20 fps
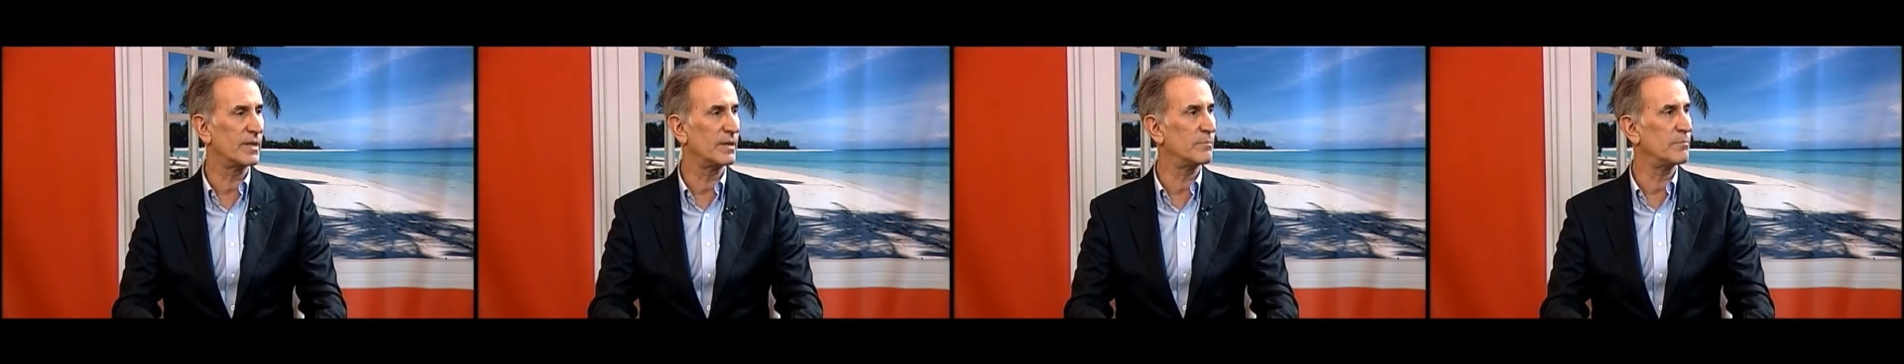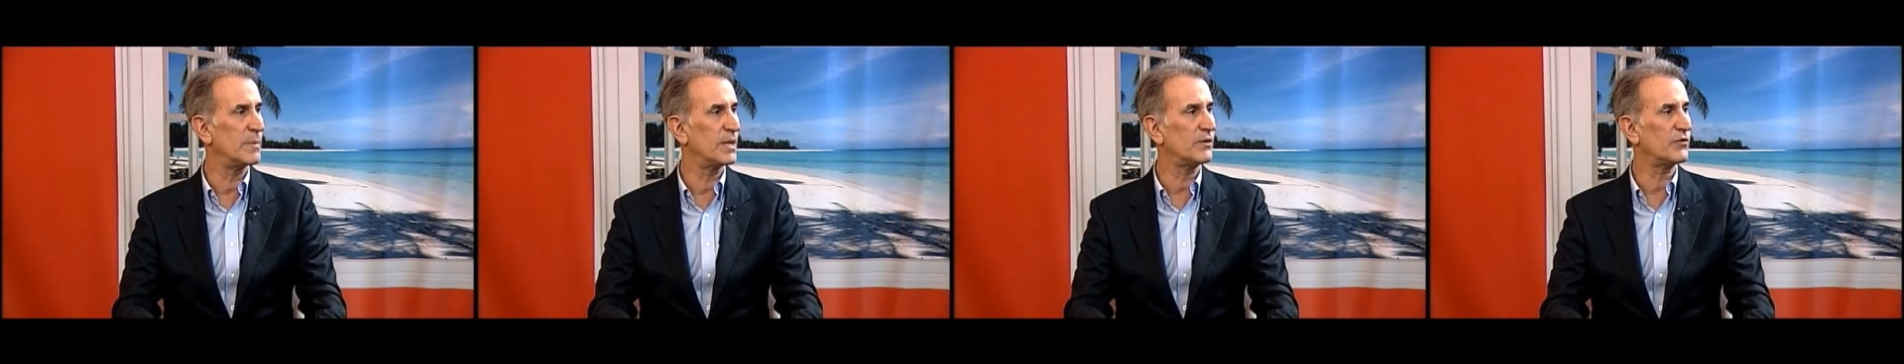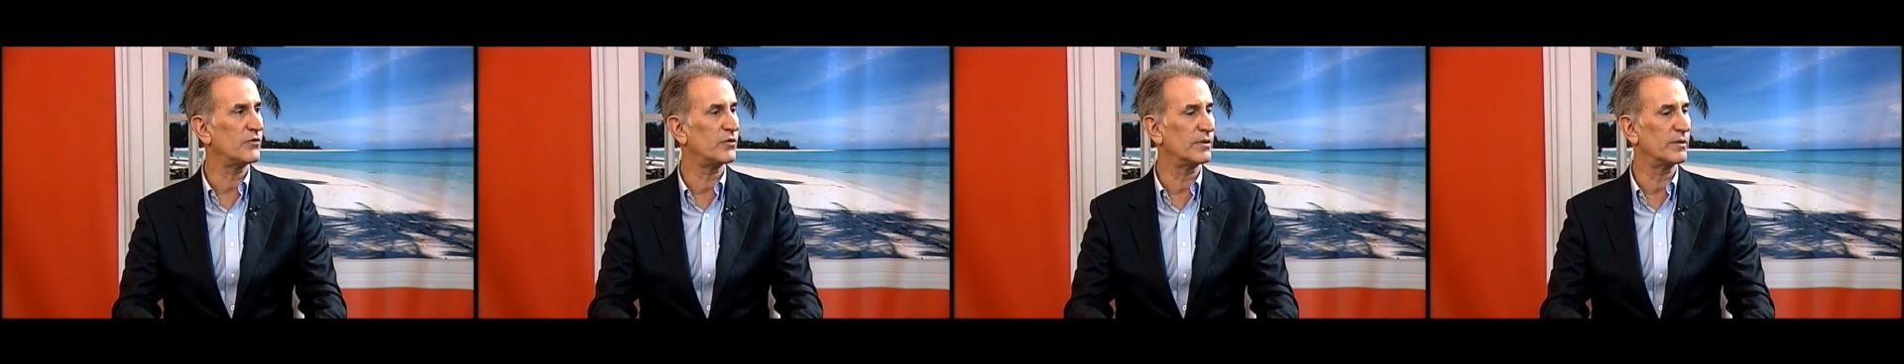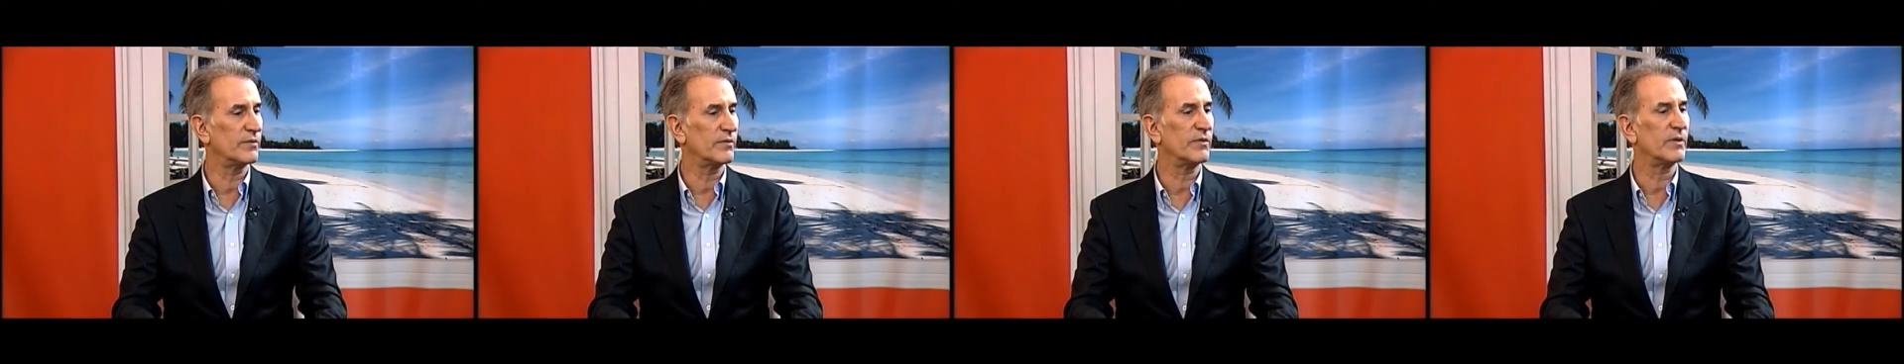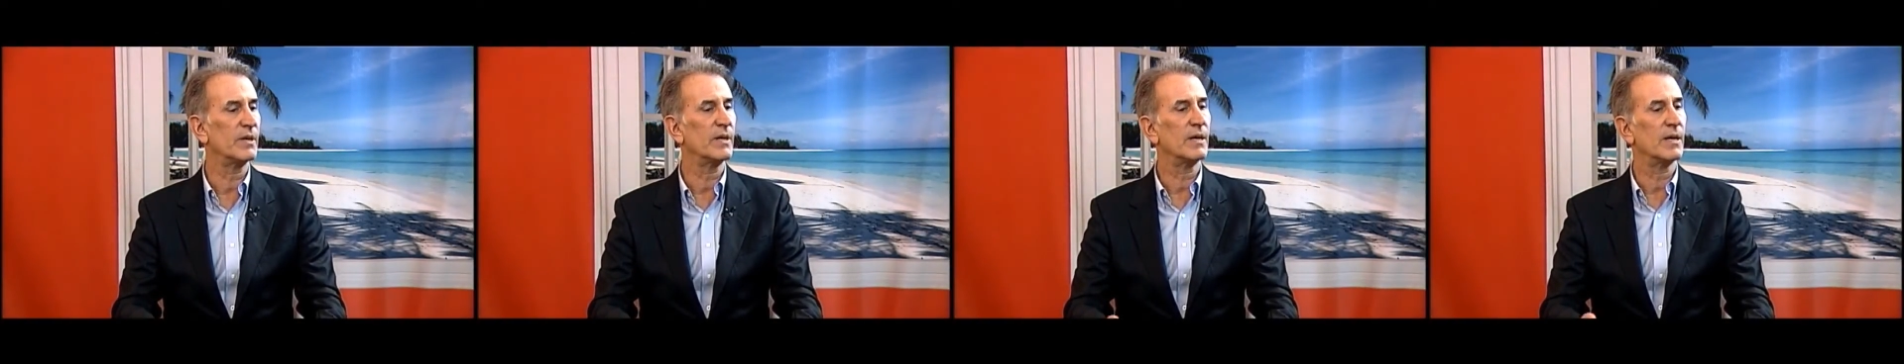
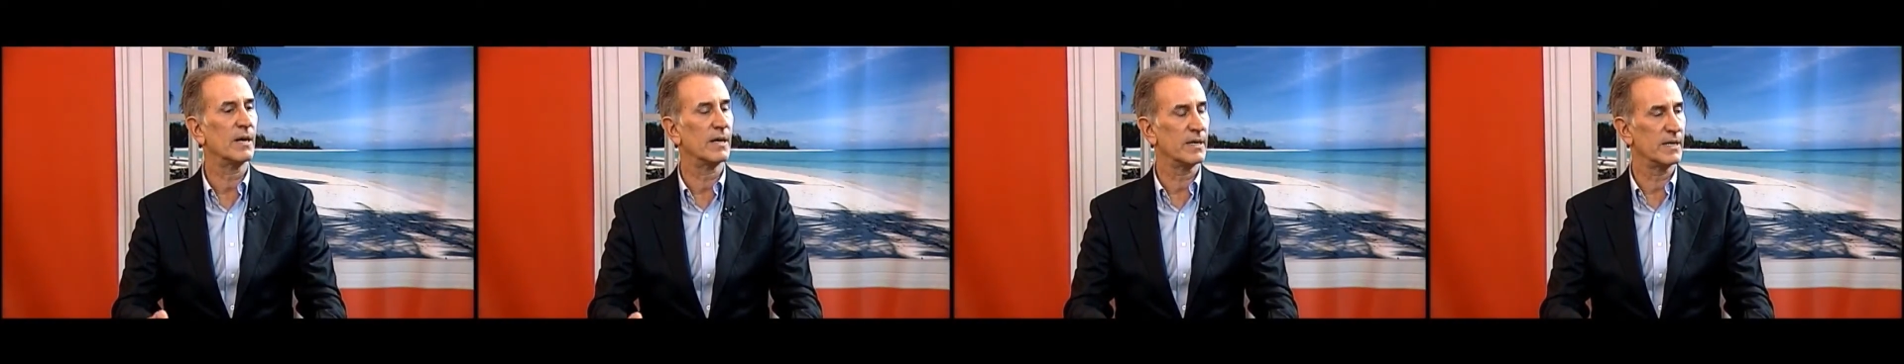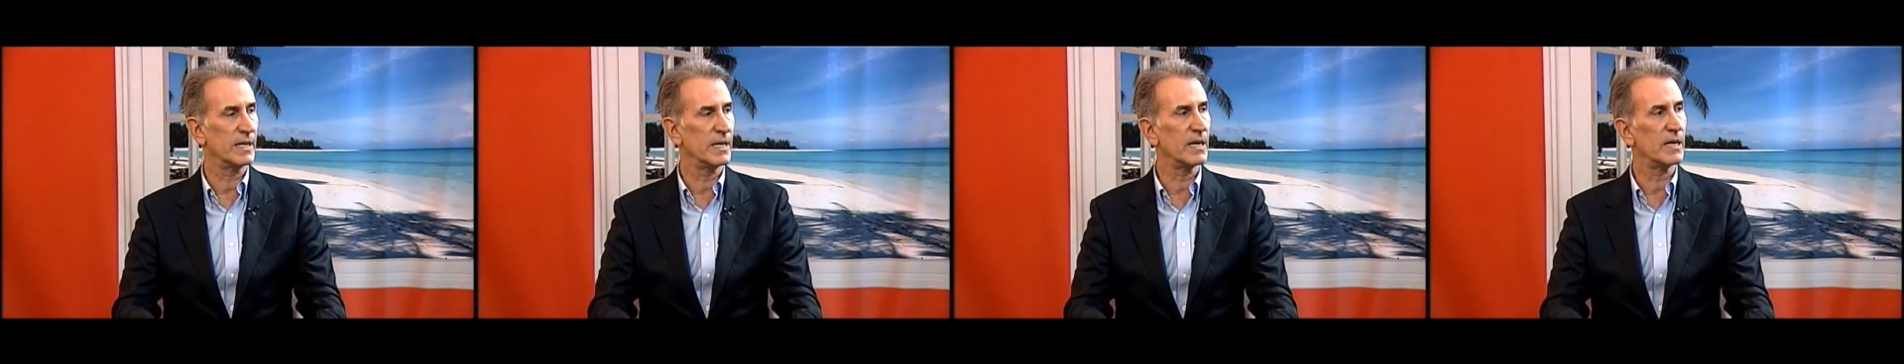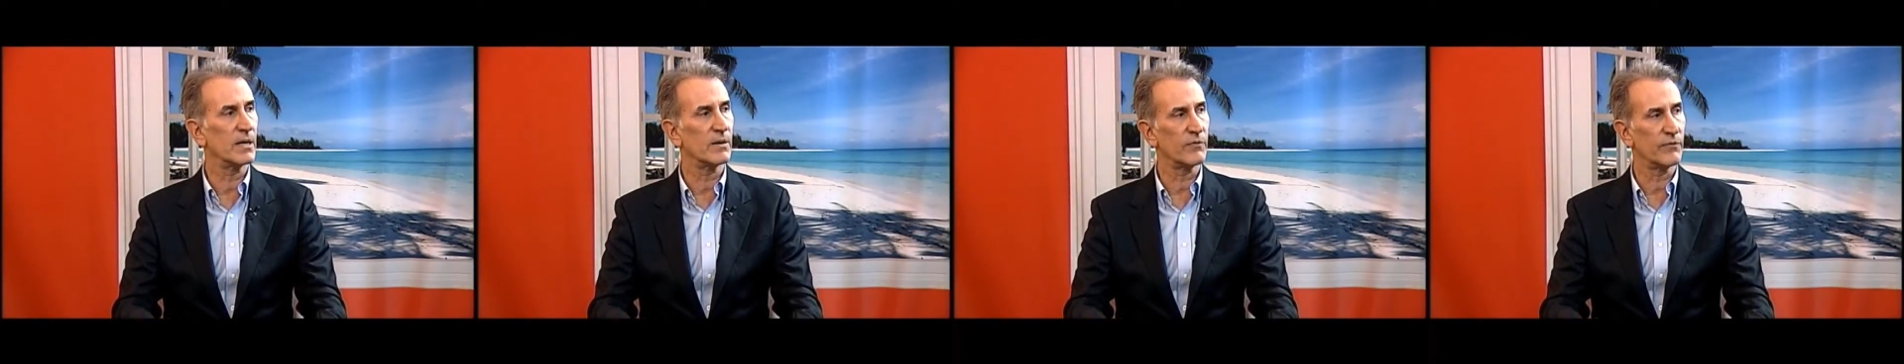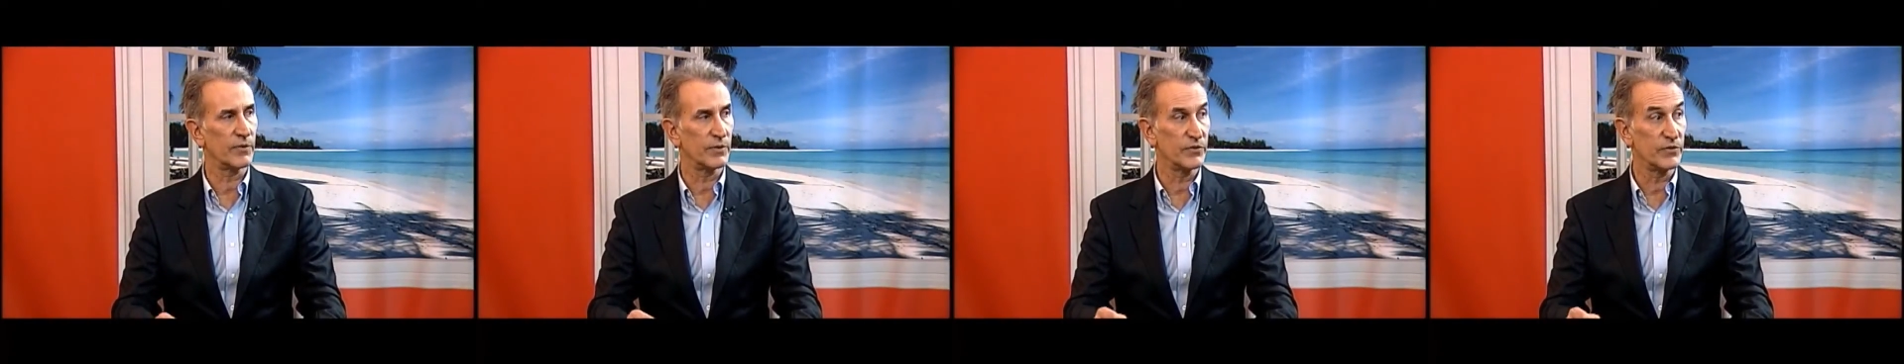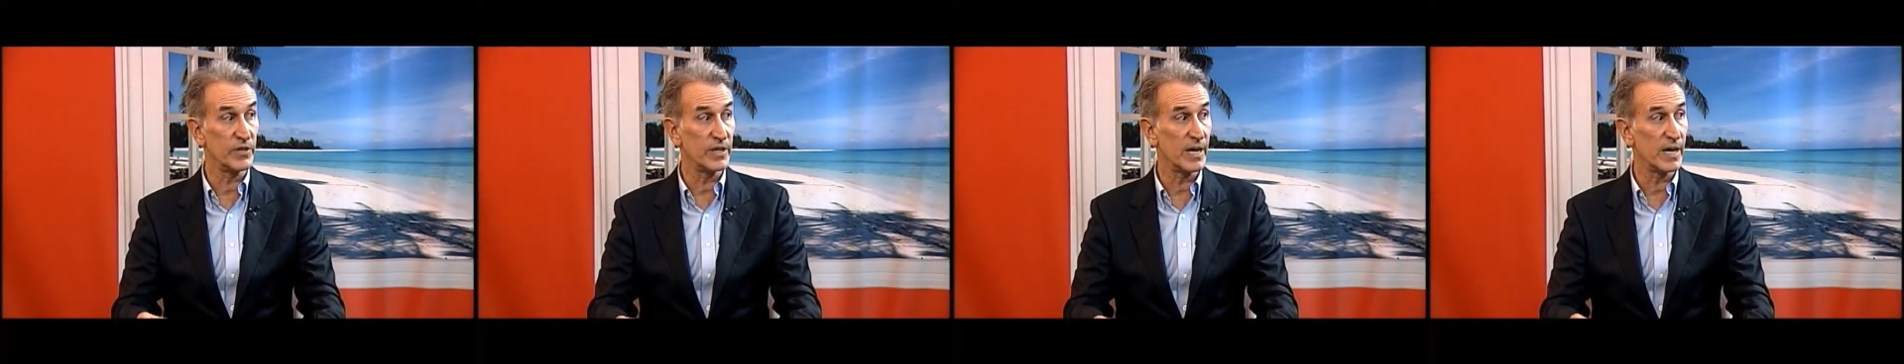admissions a year for
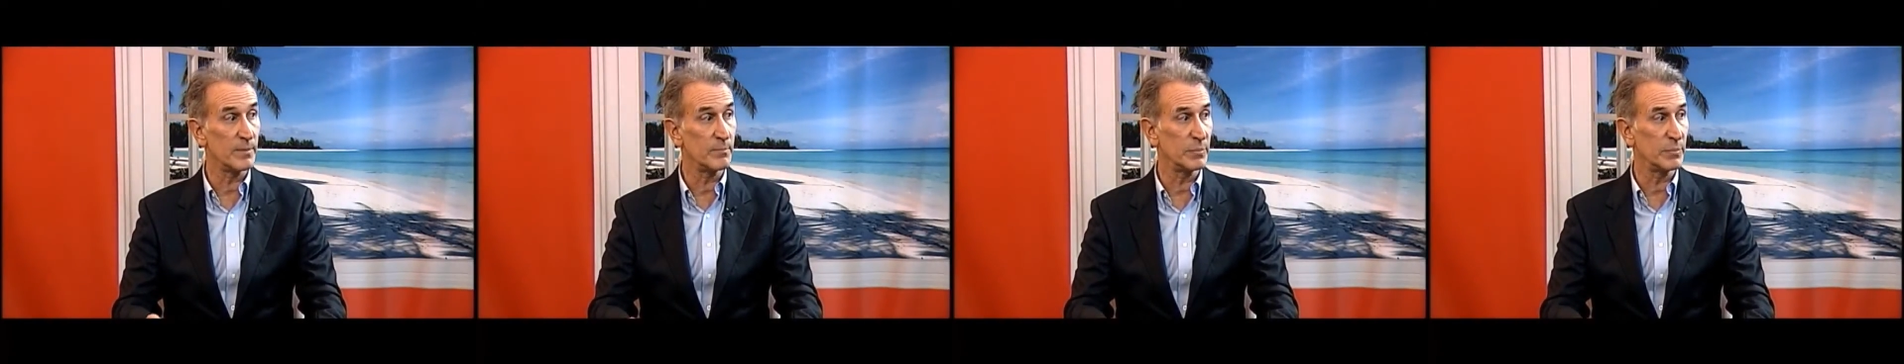GI